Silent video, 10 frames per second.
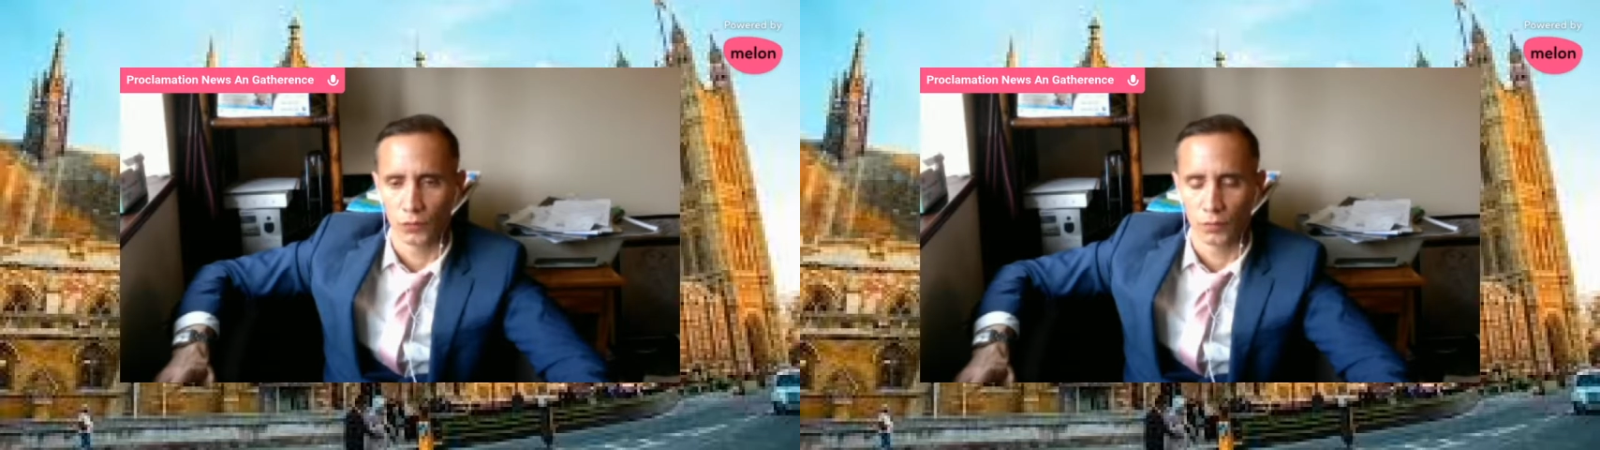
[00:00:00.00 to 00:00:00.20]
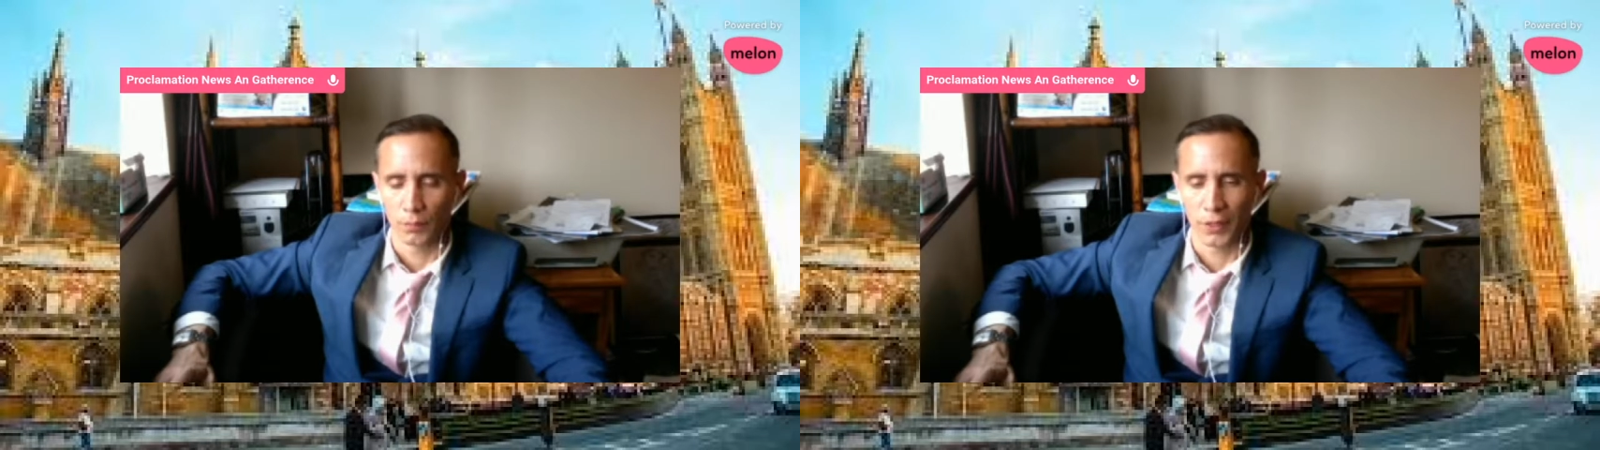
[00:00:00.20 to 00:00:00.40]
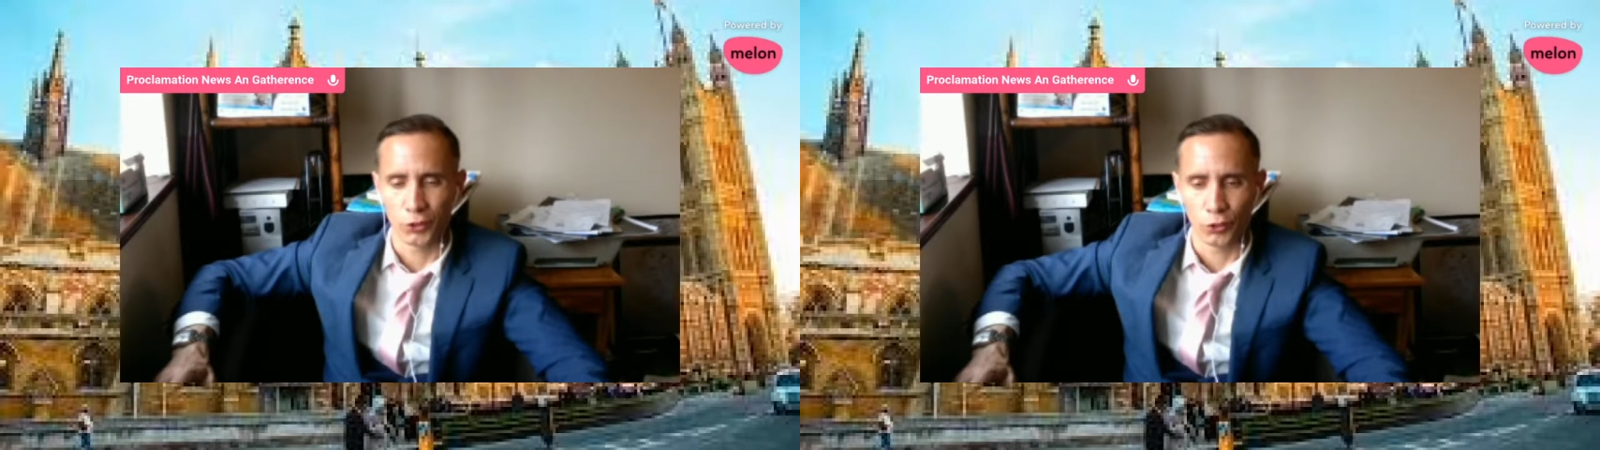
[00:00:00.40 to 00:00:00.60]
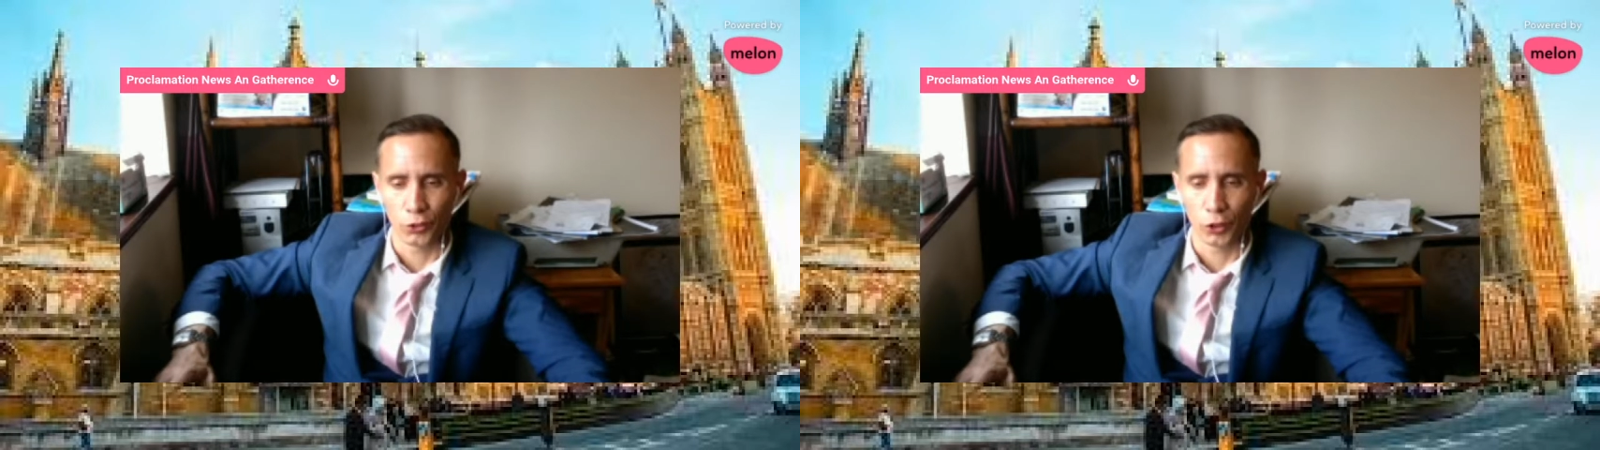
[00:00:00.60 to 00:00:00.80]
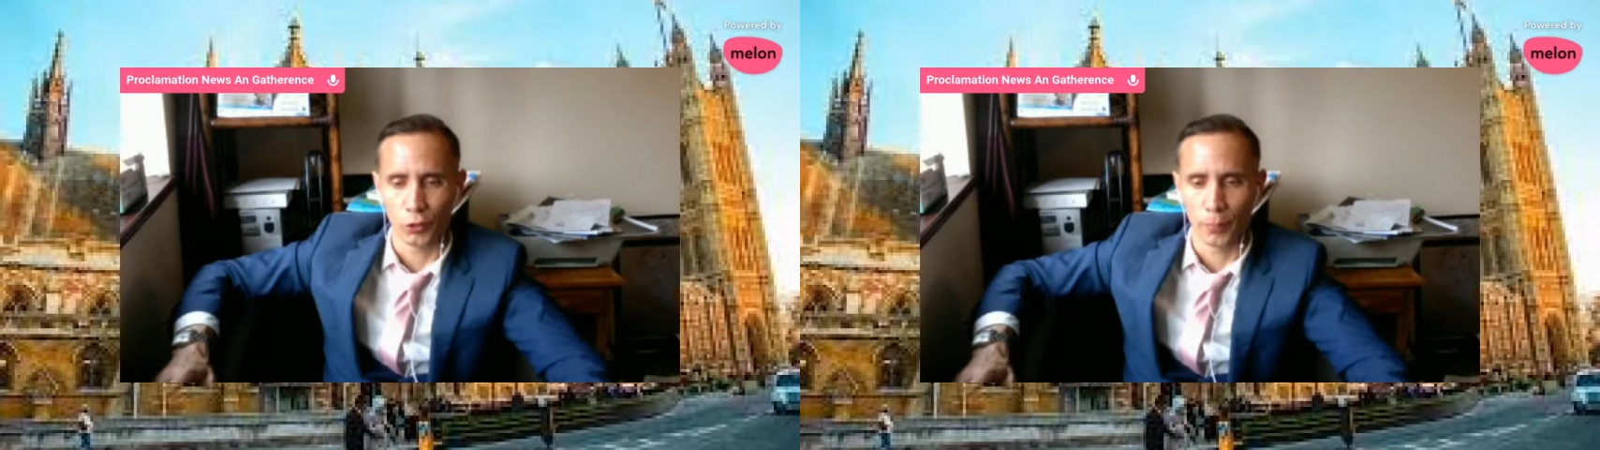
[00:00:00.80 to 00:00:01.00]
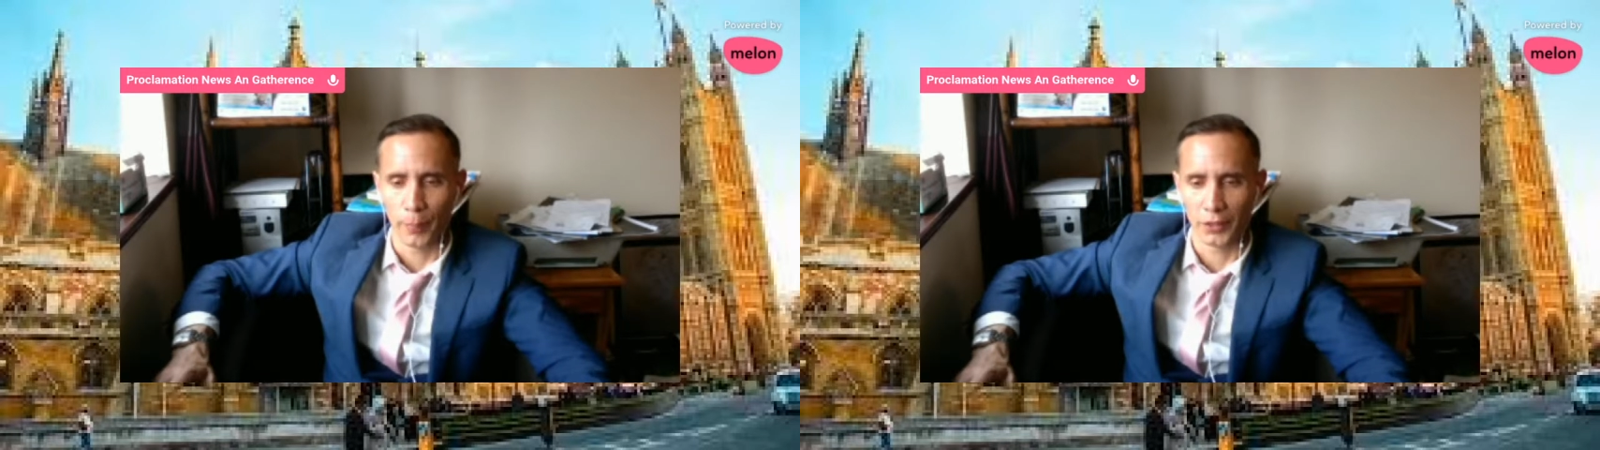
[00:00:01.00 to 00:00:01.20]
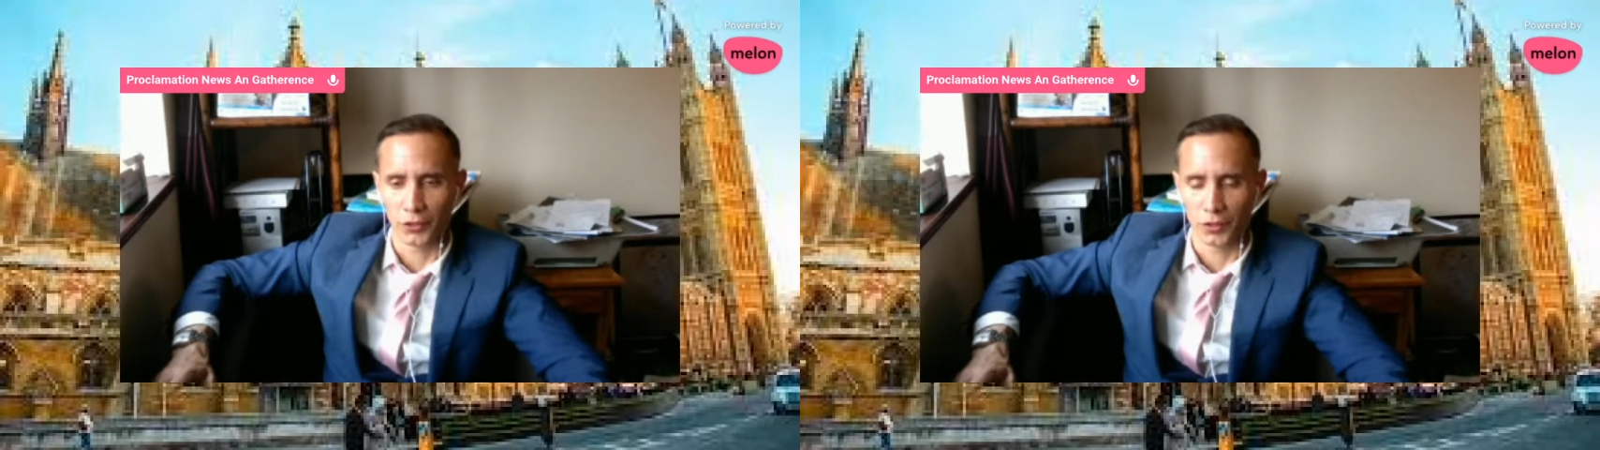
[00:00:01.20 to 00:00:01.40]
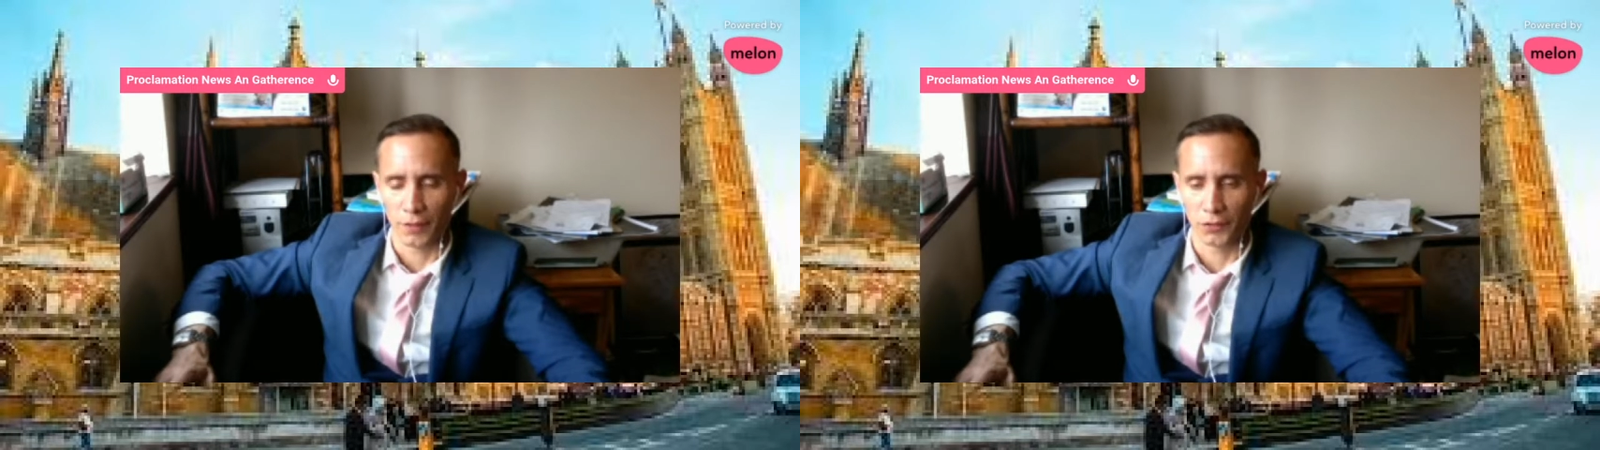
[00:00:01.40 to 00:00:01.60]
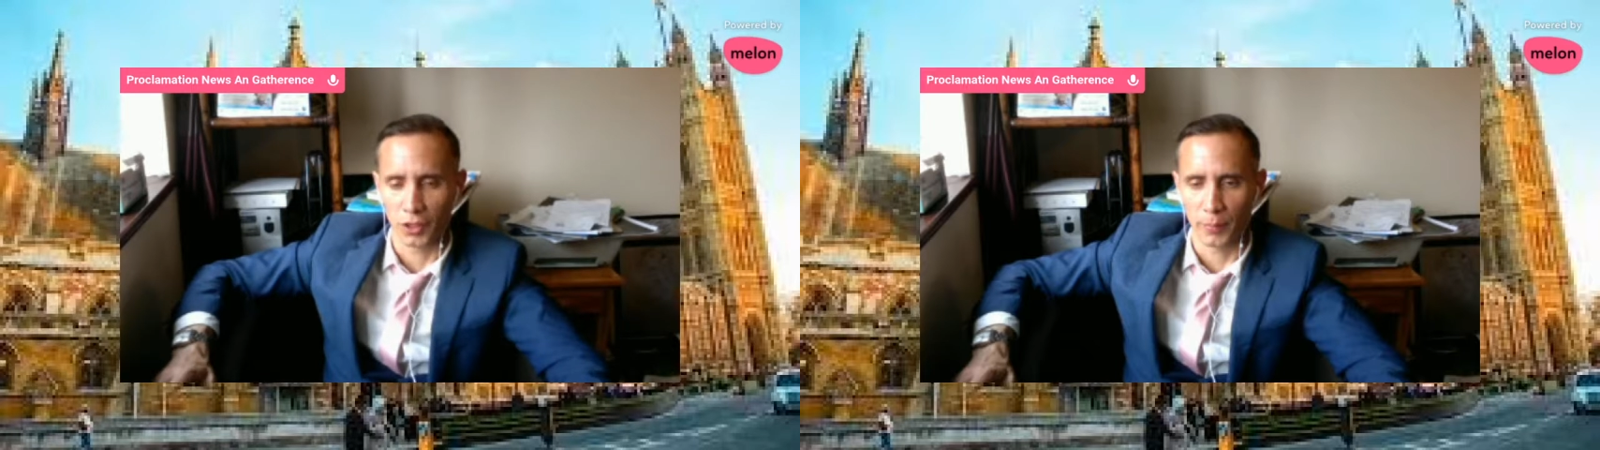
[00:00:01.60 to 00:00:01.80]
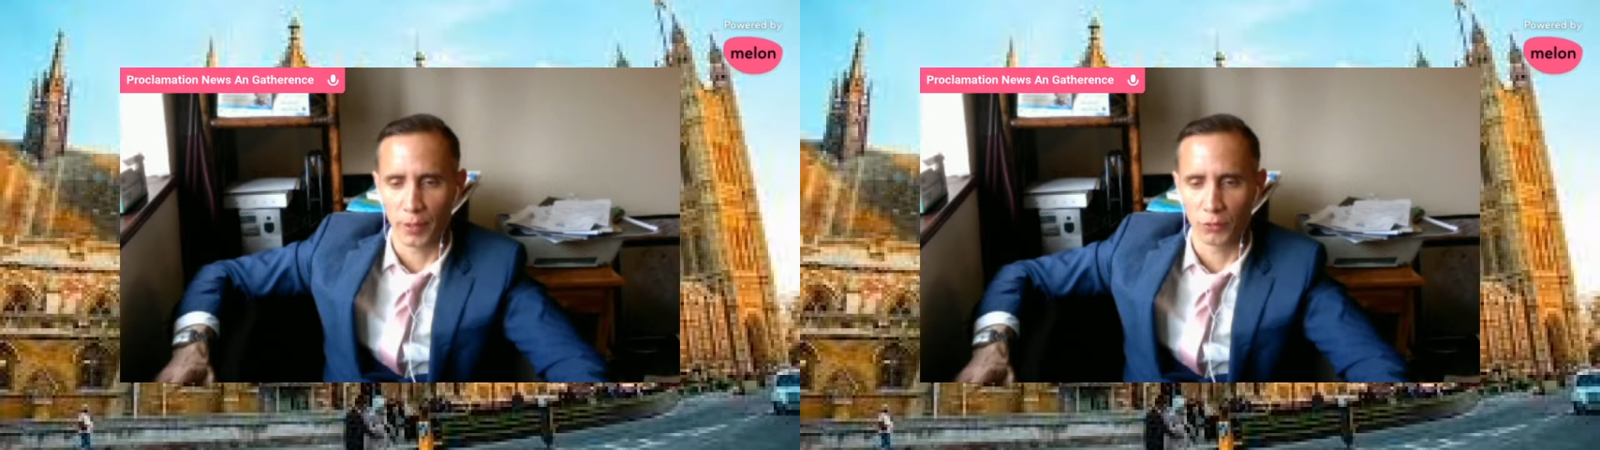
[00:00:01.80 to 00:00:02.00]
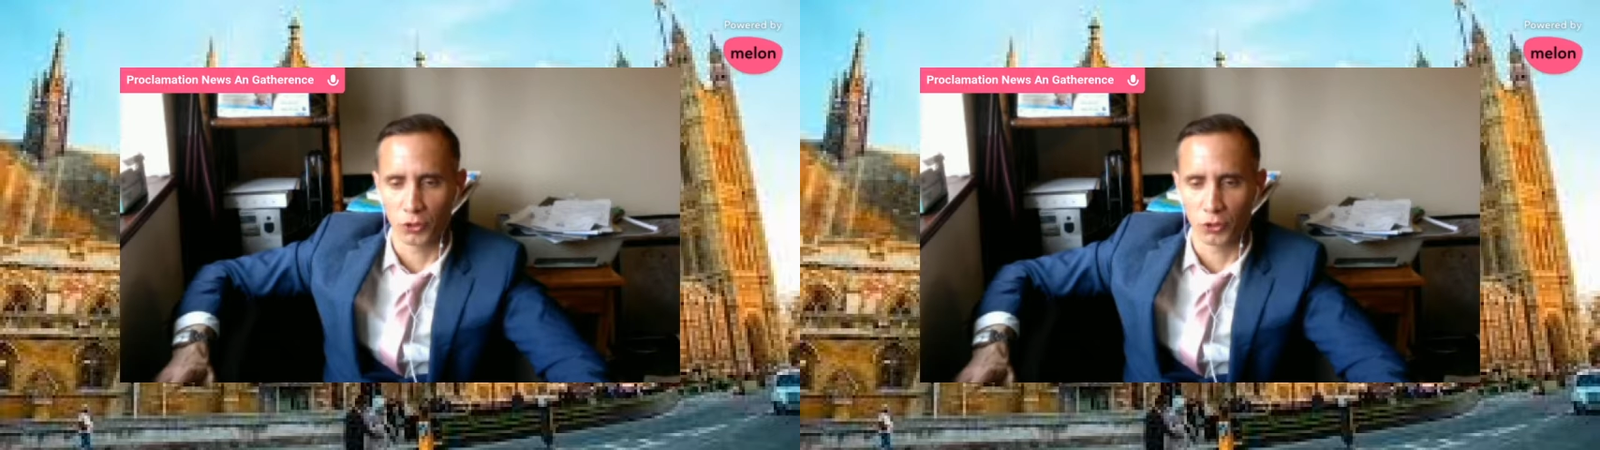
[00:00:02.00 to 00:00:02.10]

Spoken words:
Make sure you and passengers have seatbelts